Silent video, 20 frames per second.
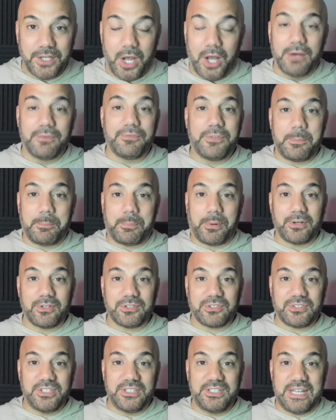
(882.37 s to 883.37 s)
of the
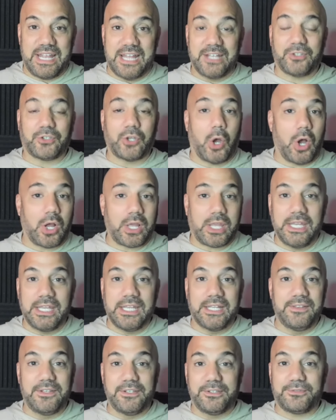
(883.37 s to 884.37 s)
person and talking
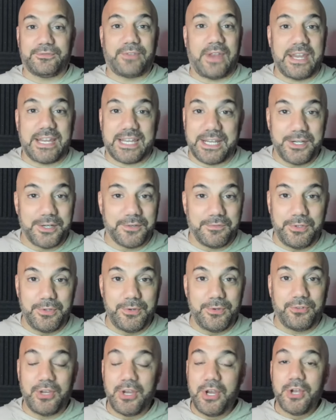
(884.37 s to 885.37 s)
in these fake
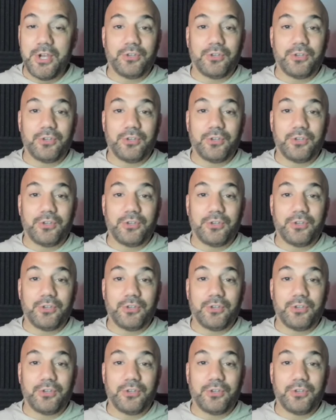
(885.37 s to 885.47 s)
interviews.